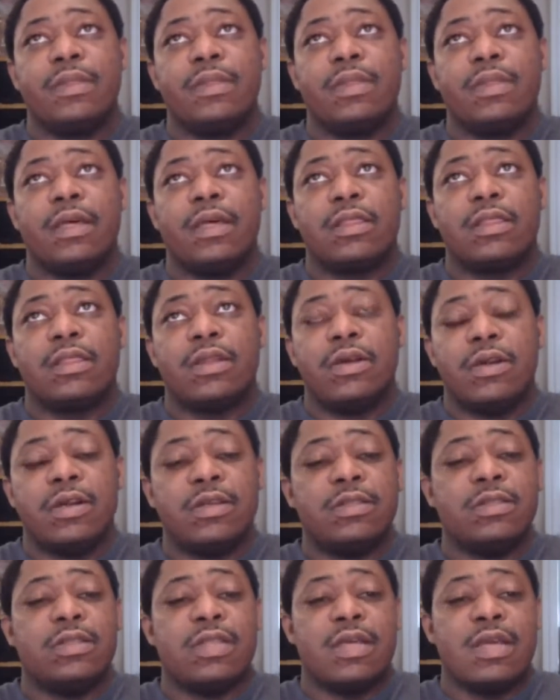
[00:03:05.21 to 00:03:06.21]
The
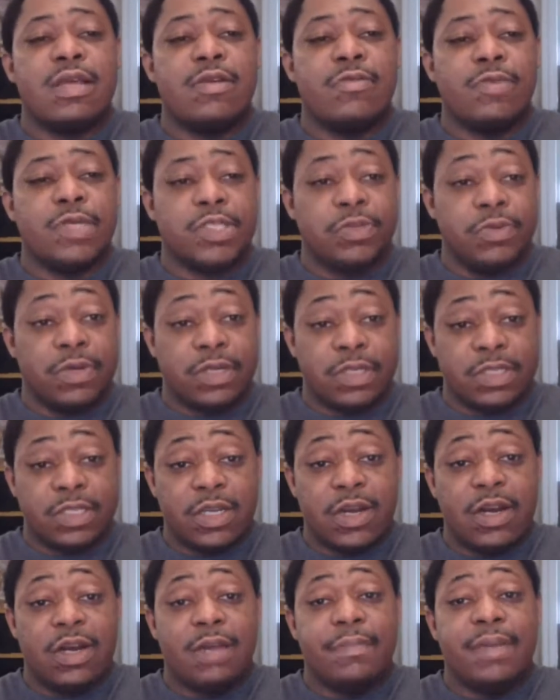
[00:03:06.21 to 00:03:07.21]
third thing, which we're going to
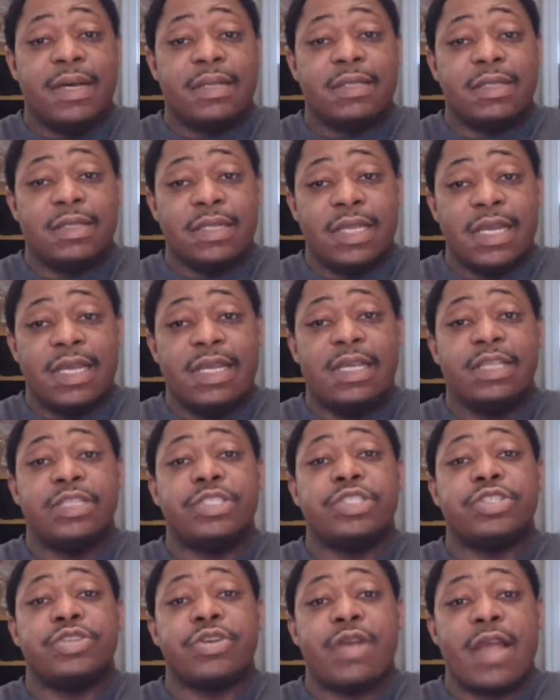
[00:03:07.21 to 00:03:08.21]
talk about today, is
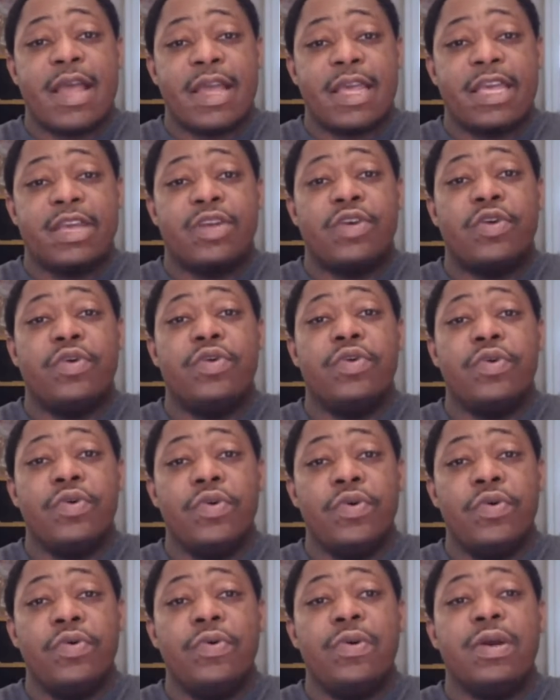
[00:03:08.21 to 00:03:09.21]
tracking
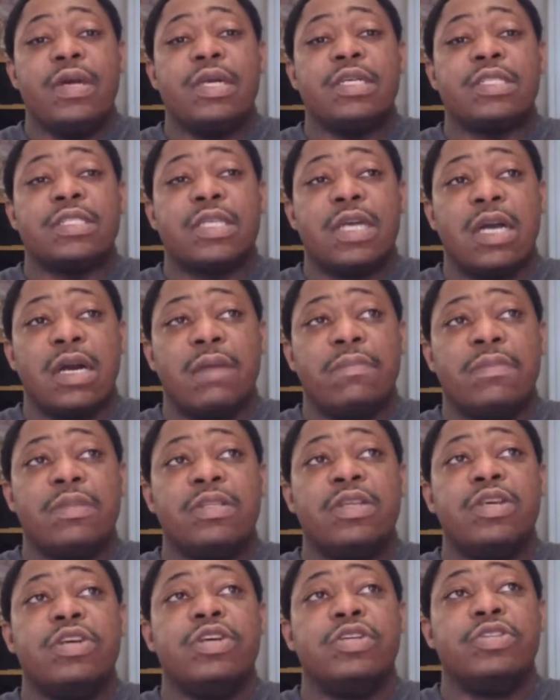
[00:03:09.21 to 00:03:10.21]
who is coming
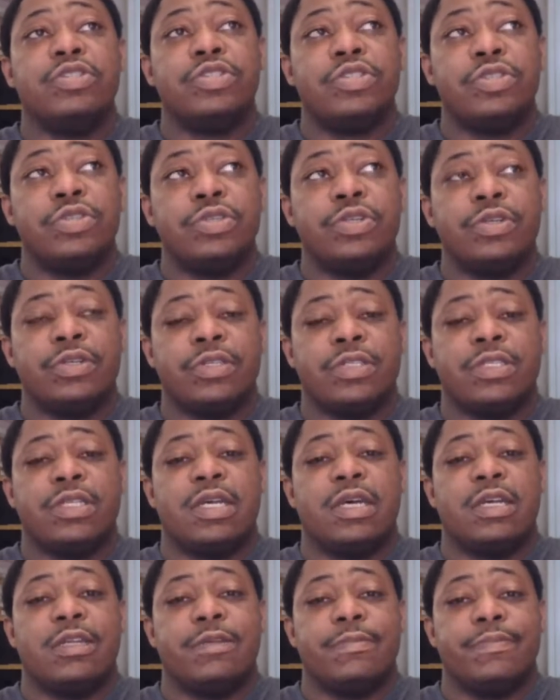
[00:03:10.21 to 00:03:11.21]
to your
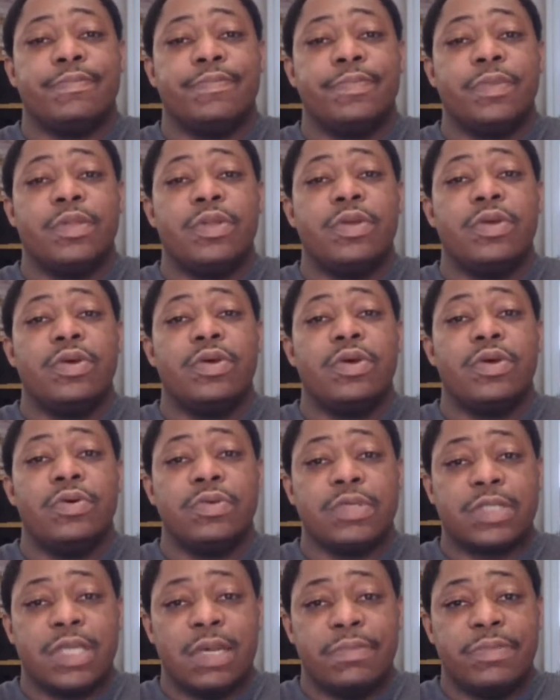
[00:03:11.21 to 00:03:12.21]
site. Who
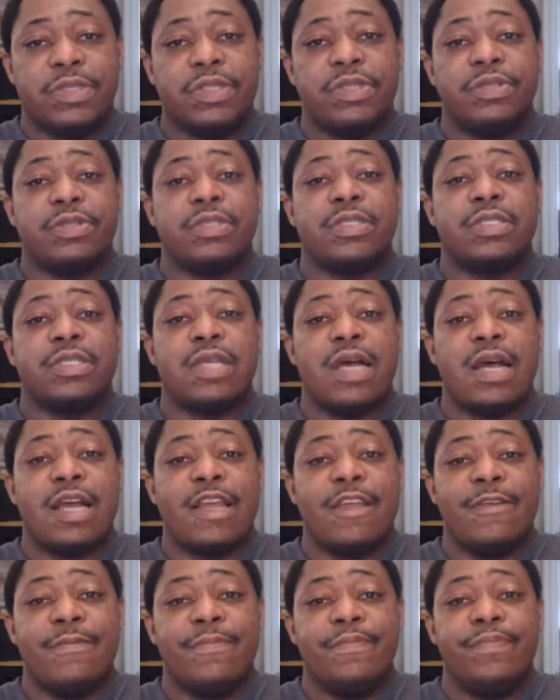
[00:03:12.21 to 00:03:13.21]
is coming to your
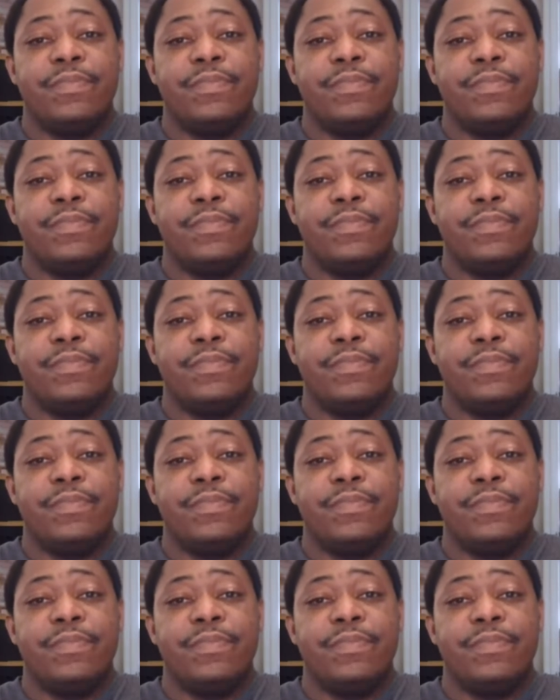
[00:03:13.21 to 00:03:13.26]
site.